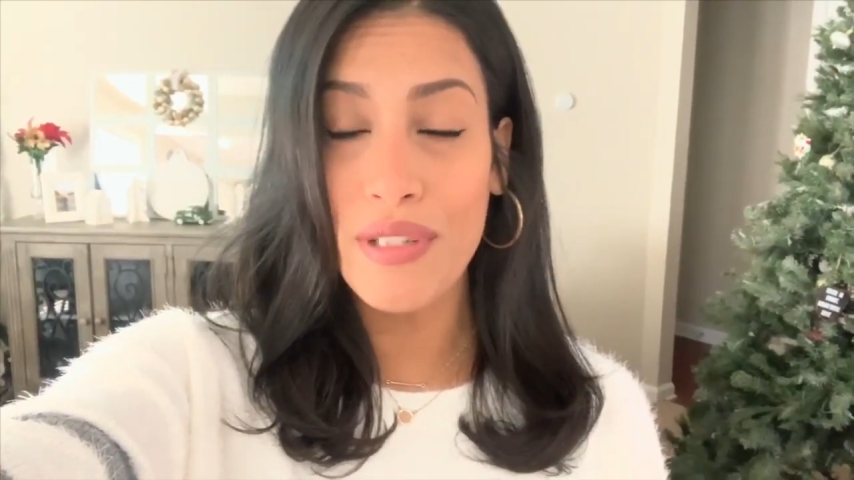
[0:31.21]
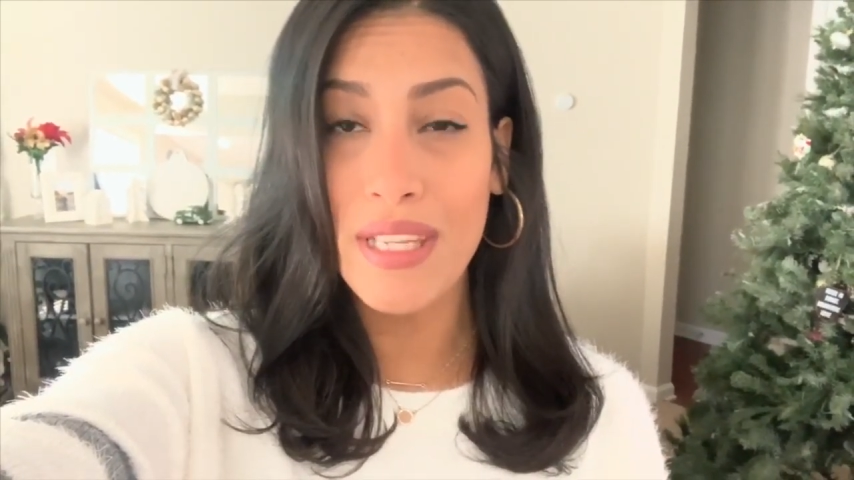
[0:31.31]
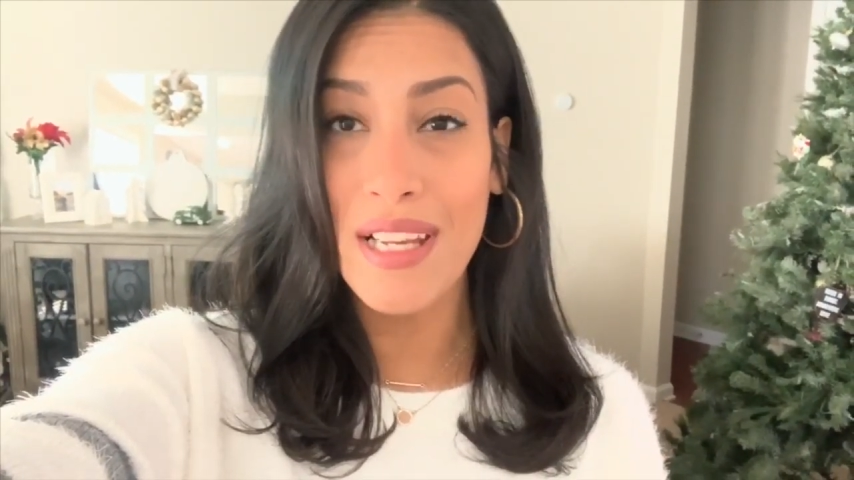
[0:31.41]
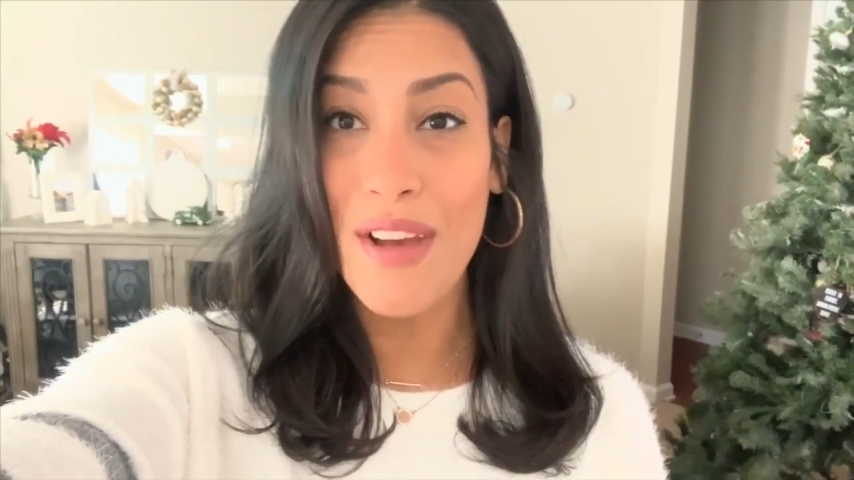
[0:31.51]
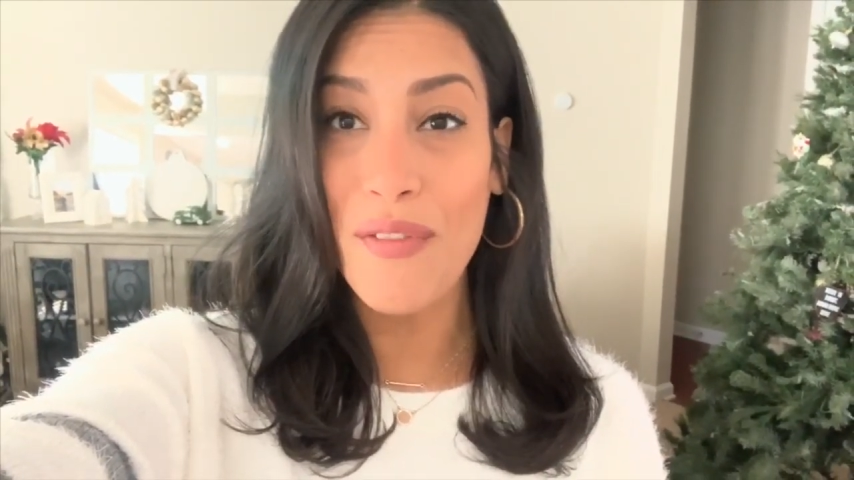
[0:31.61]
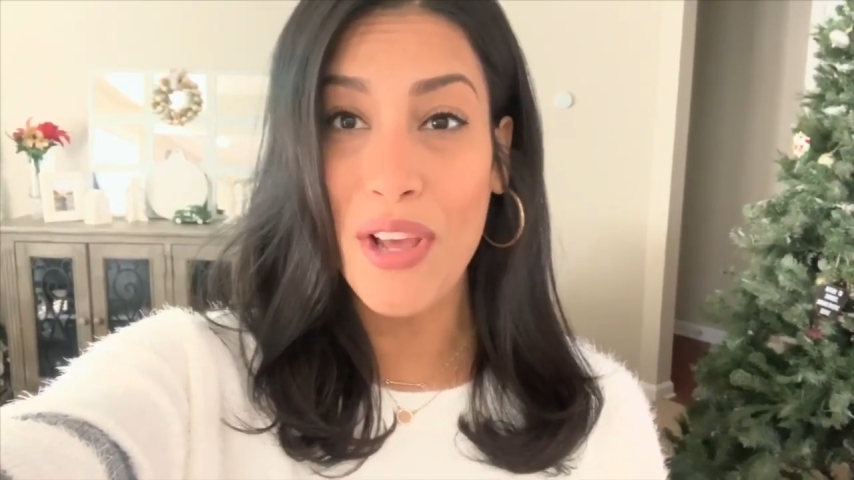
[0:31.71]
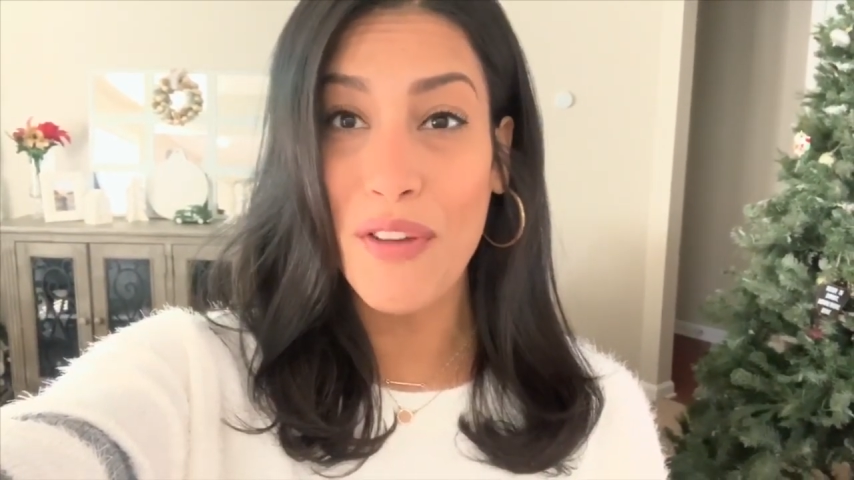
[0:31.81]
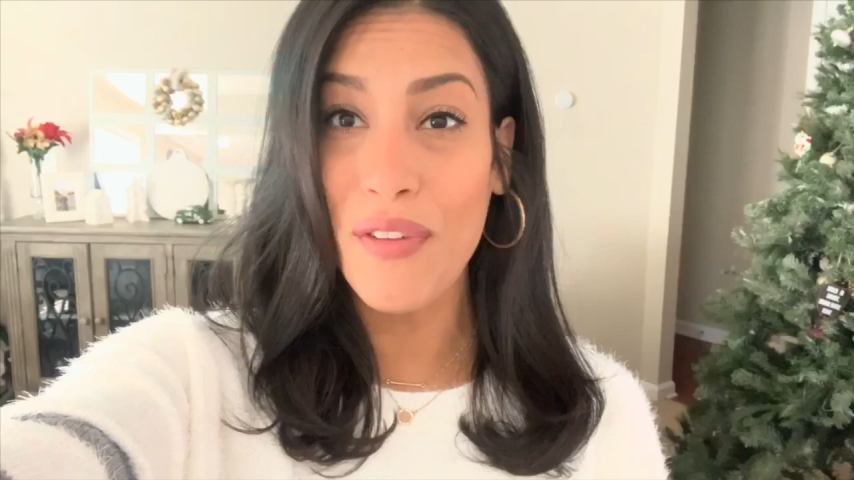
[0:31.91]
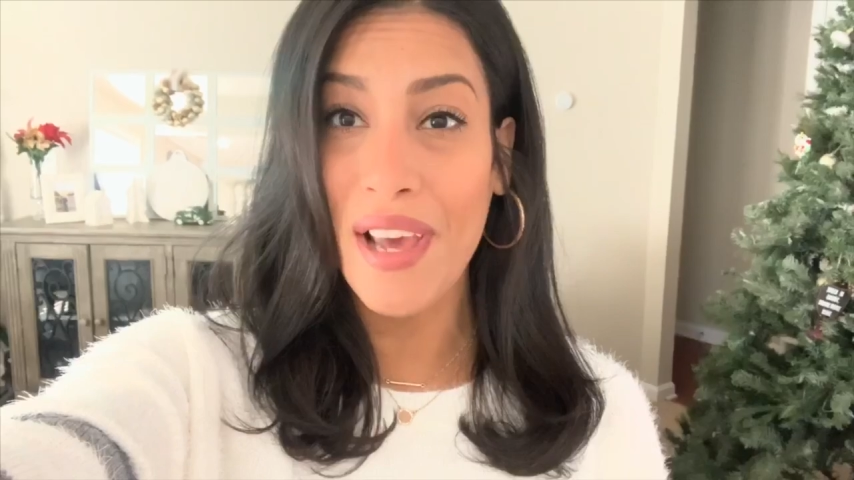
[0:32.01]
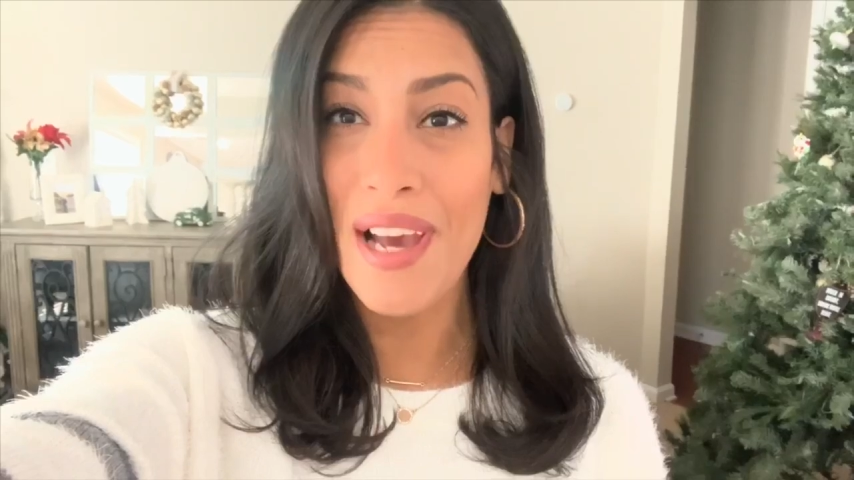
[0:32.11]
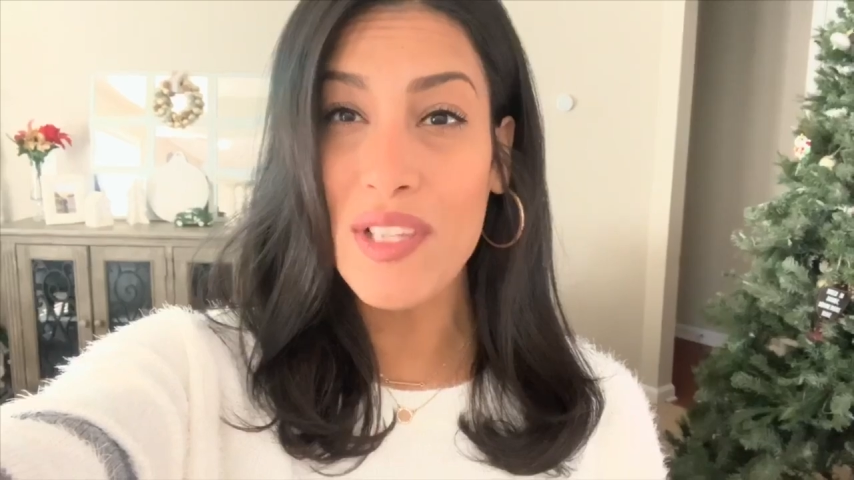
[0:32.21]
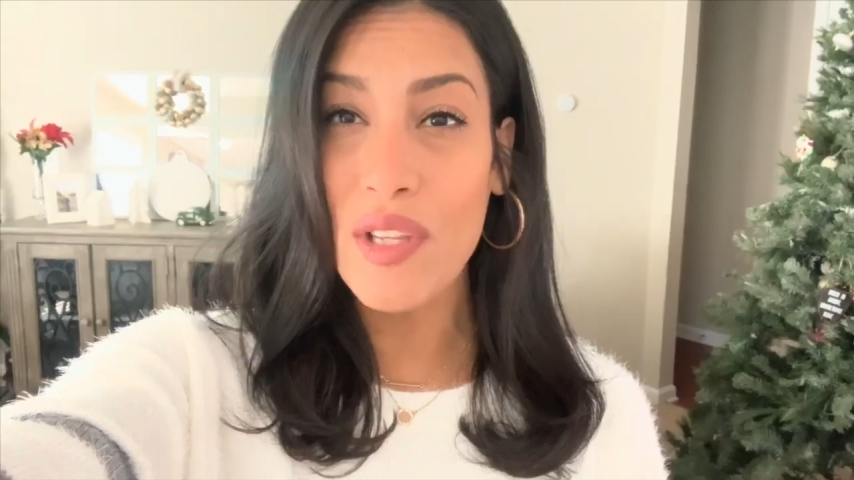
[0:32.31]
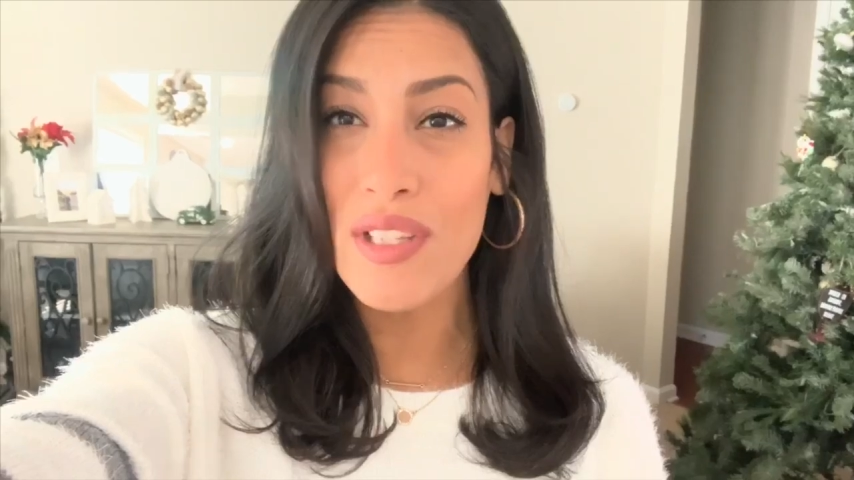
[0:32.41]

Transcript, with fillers: routine video for you guys.